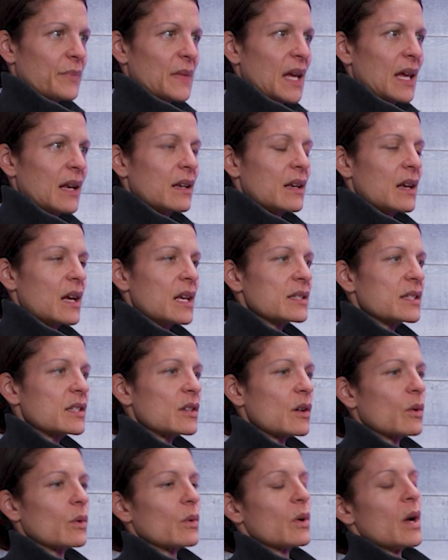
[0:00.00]
And
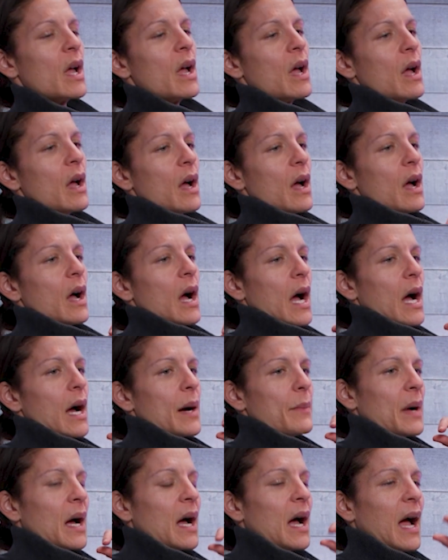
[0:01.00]
so
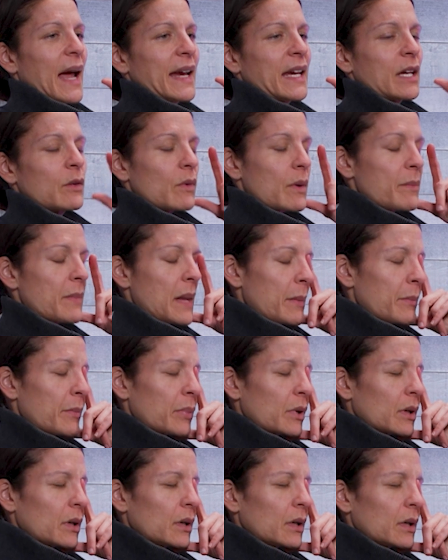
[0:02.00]
I can
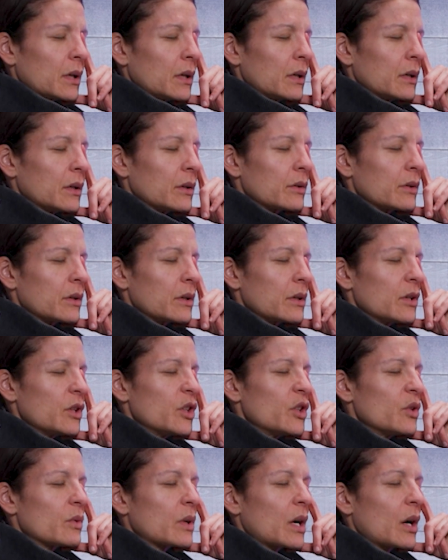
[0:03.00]
remember
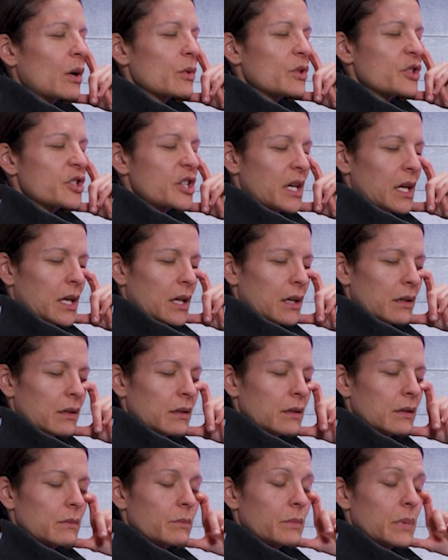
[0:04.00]
you
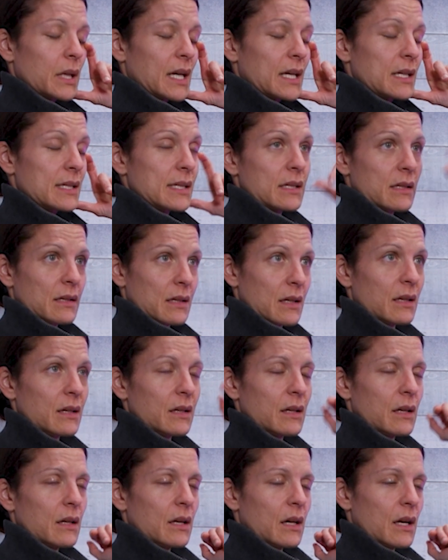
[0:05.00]
coaching, because
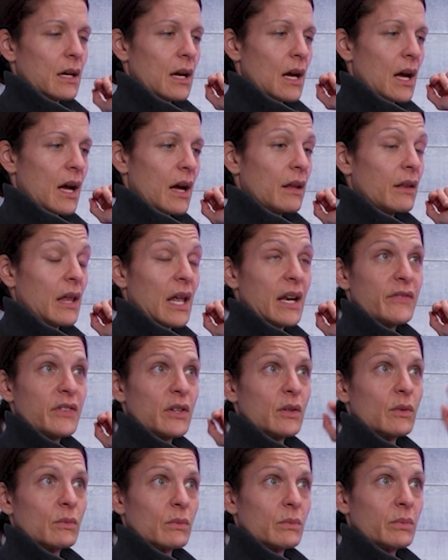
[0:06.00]
a lot of
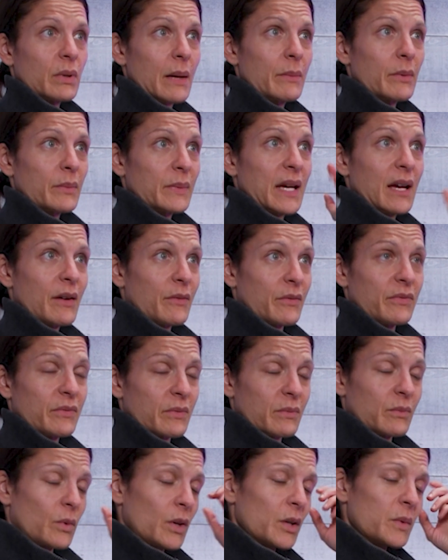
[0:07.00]
you probably have
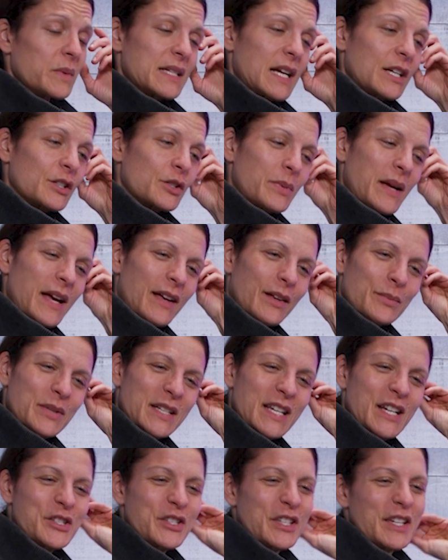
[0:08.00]
worked with Dr. Pallin
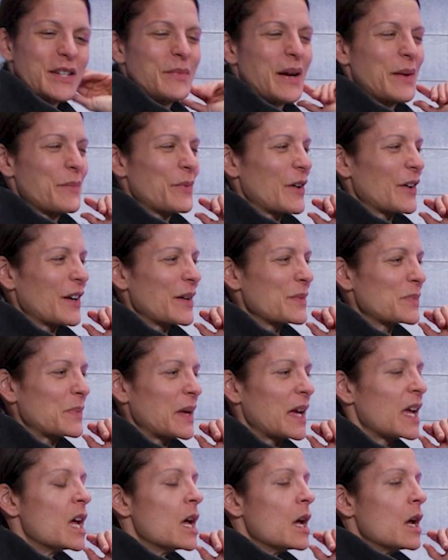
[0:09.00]
potentially in my programs,
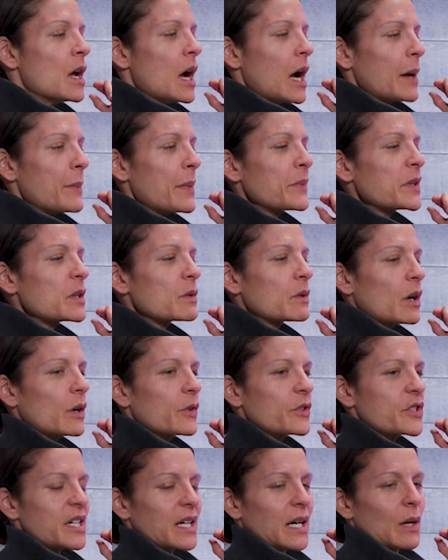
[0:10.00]
but I remember you
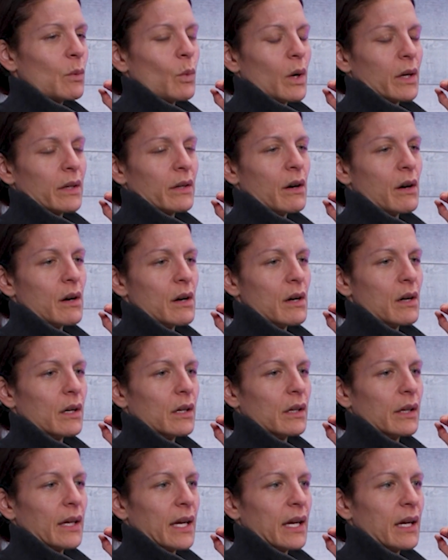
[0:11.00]
coaching on one
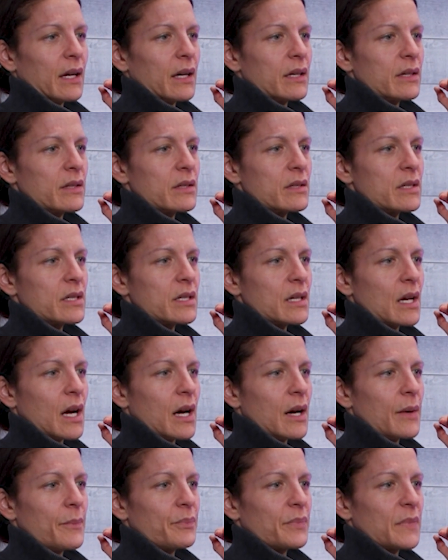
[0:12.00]
call, and
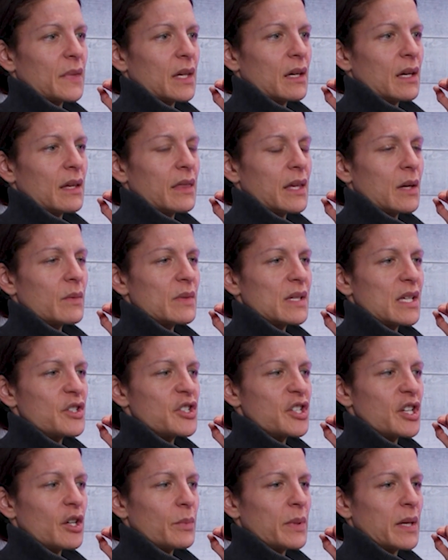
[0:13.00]
I think it was a
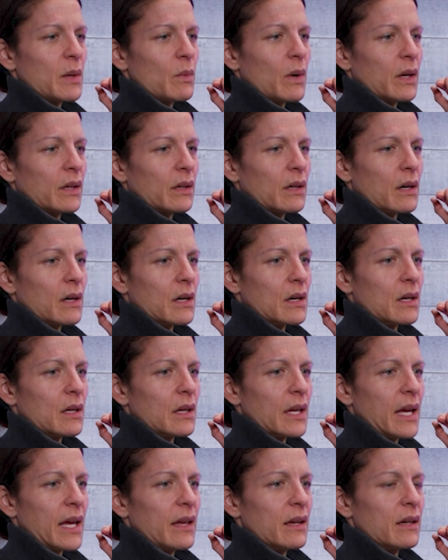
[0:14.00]
GLP-1
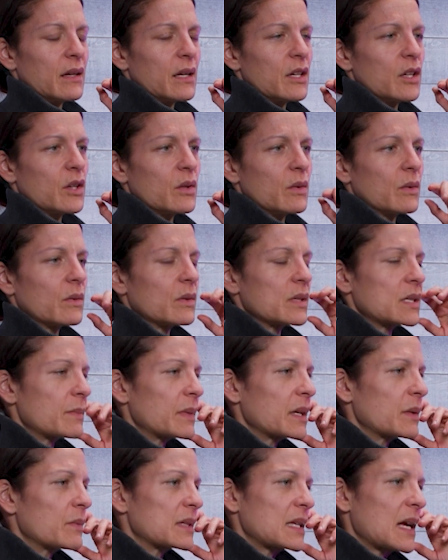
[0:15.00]
call, and
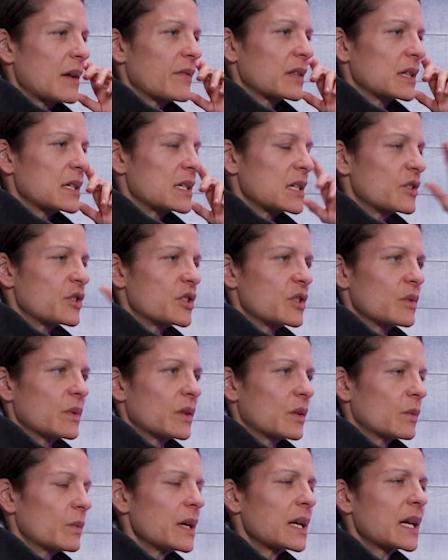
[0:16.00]
somebody was having this issue
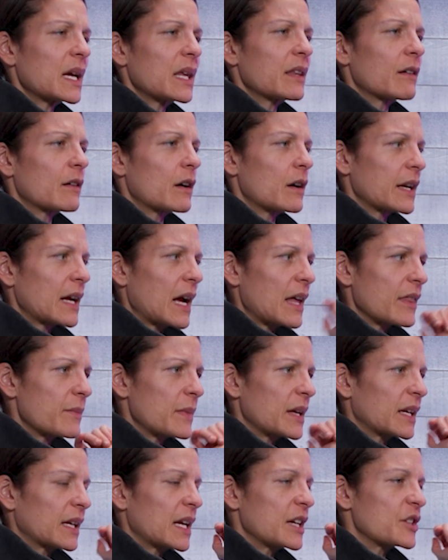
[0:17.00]
with the weekend. They're already on the
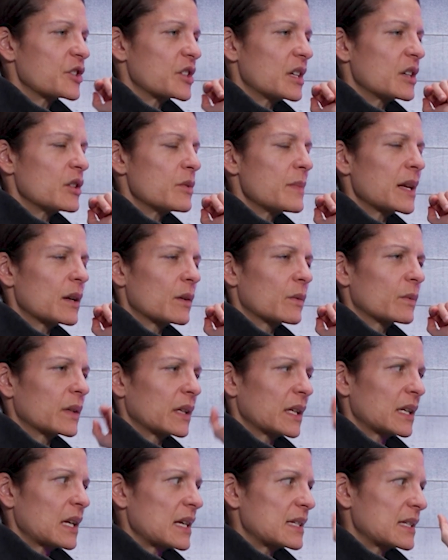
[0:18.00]
medication, and you made a
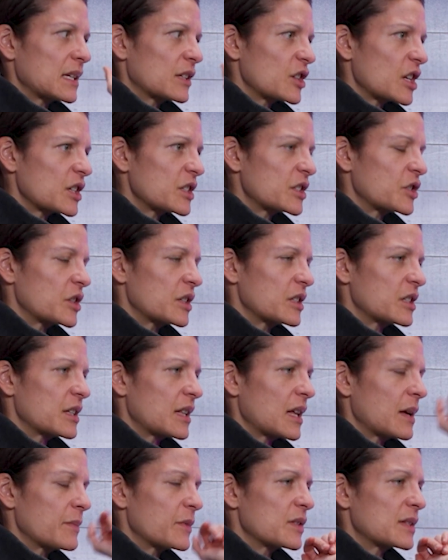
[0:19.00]
really nice suggestion to
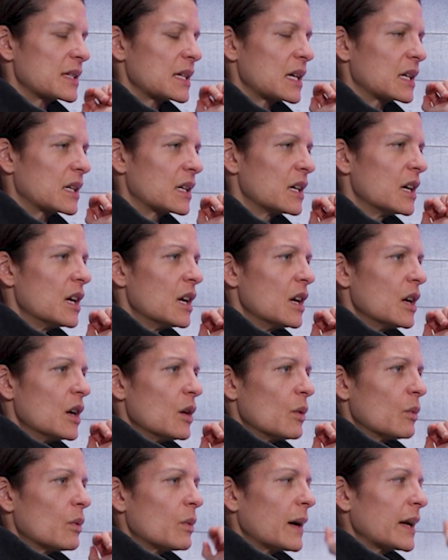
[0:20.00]
them. You said,
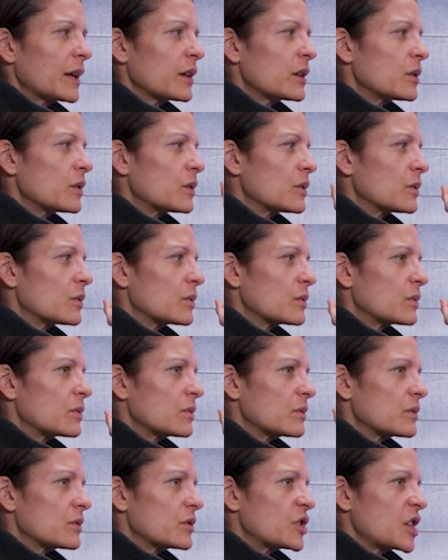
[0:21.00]
well, why don't you
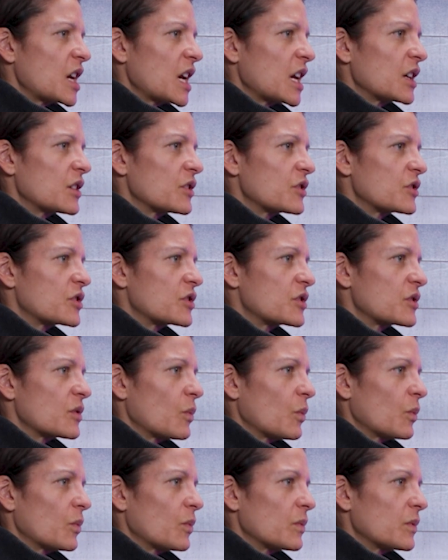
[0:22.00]
change
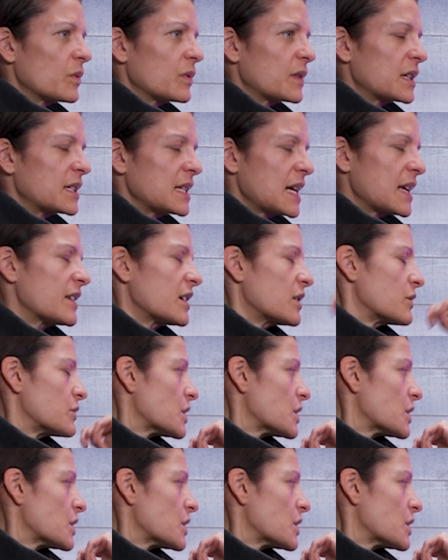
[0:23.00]
the day that you